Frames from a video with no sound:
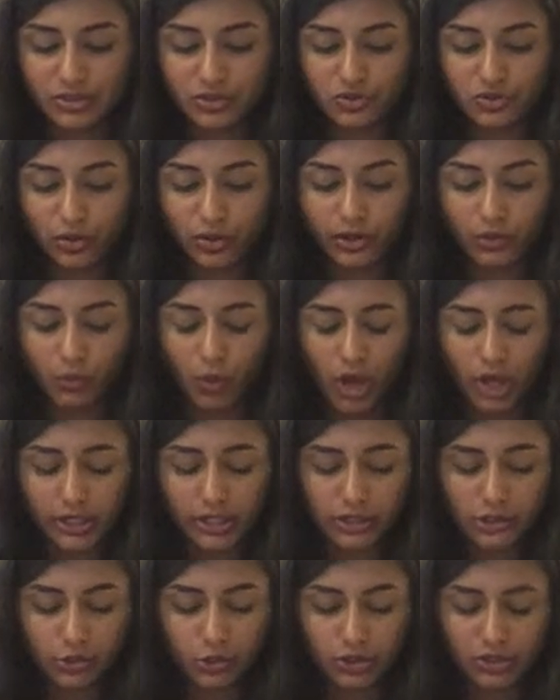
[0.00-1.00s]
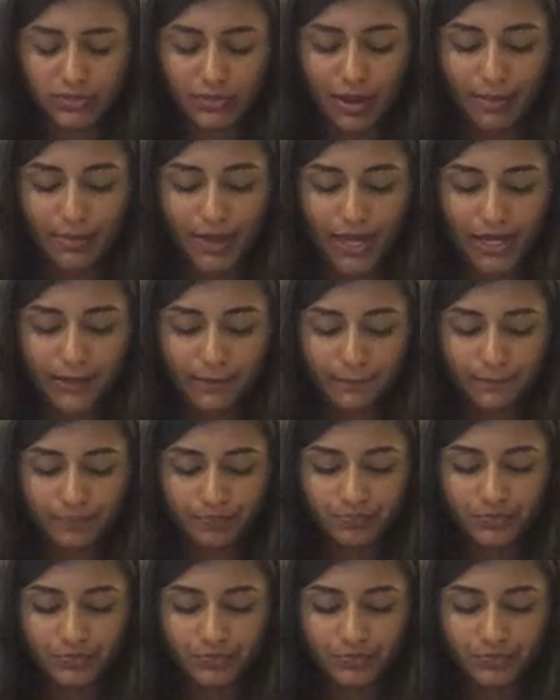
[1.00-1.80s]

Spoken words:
and started walking towards my bed.